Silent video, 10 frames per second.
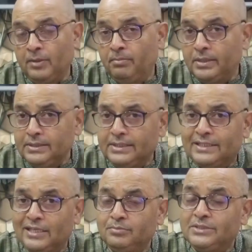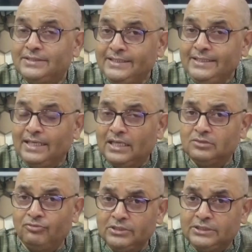but it can be seen as
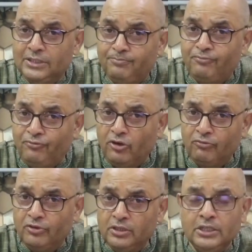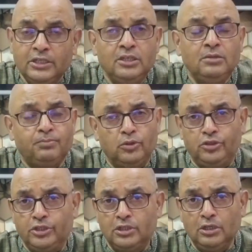one step forward in
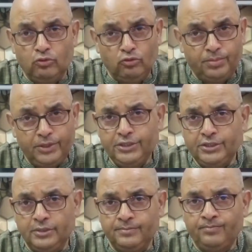political cooperation.